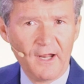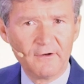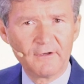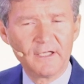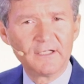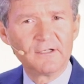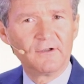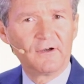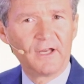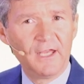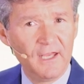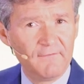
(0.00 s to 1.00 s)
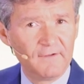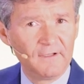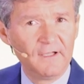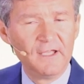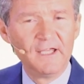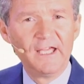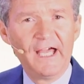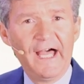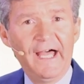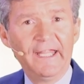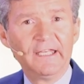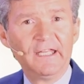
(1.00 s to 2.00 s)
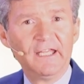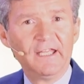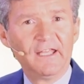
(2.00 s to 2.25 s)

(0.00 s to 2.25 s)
arrogant or evil and